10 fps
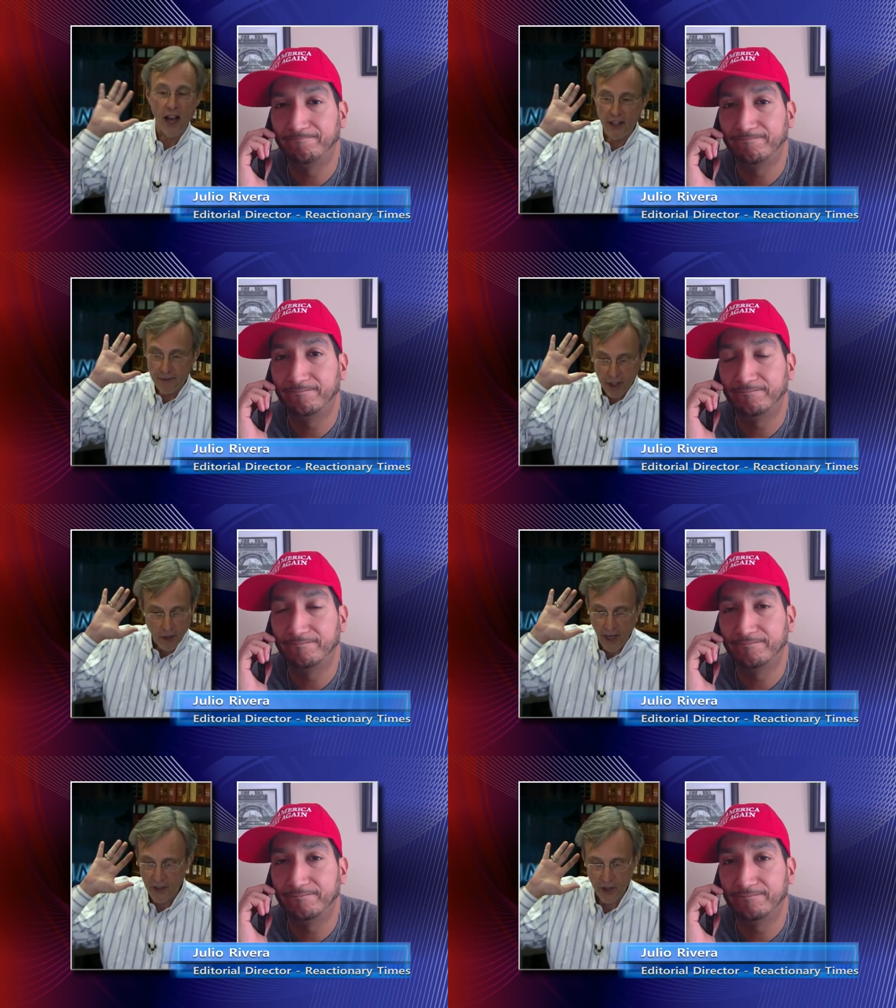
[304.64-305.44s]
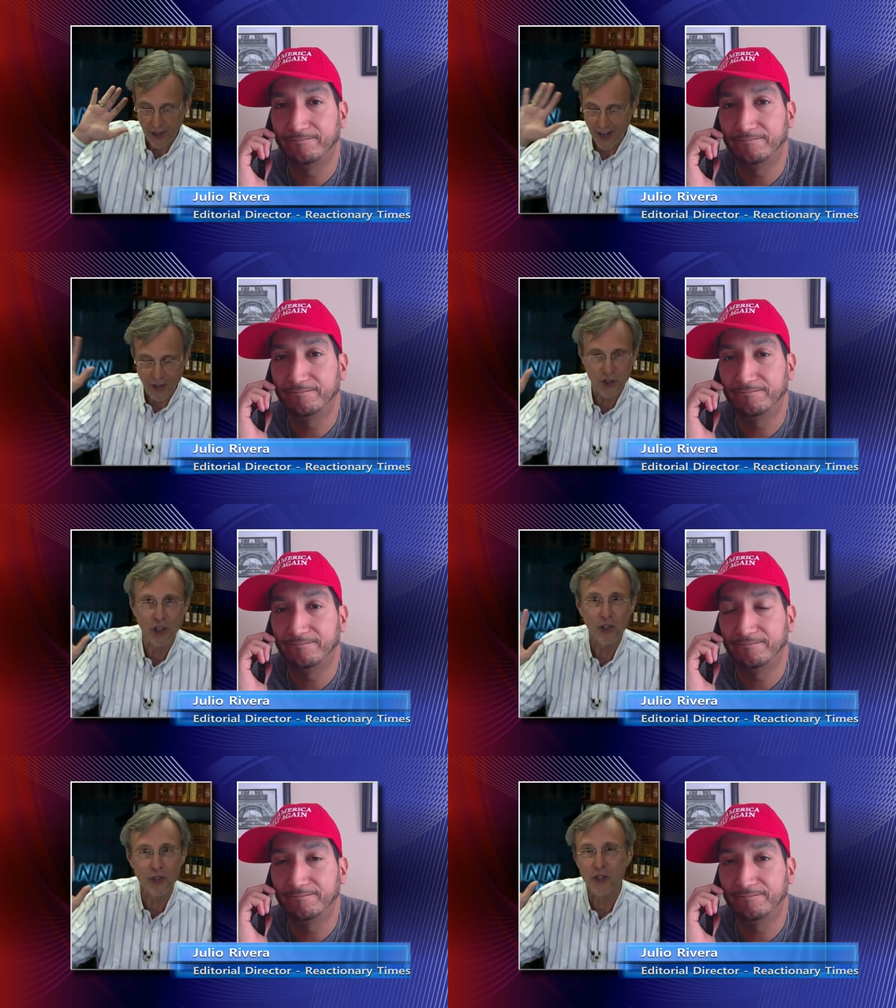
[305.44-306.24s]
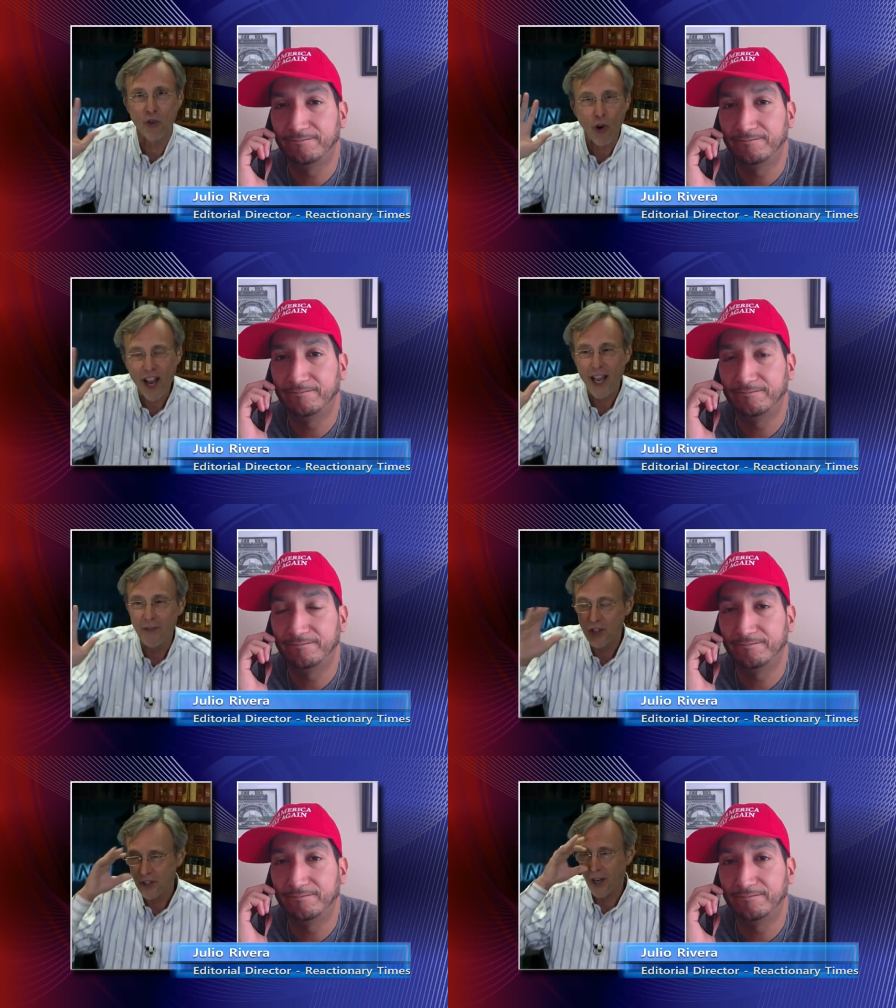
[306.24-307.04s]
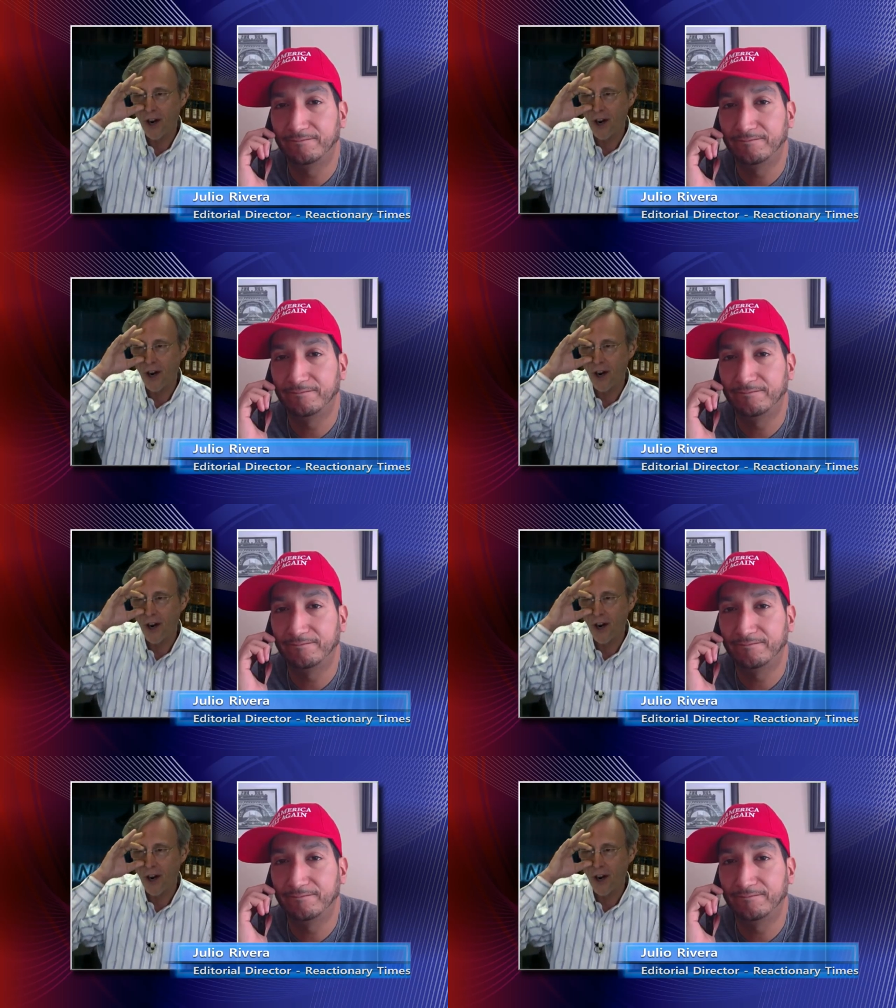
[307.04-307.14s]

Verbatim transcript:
Speaker 1: on, you know, on their children's graves,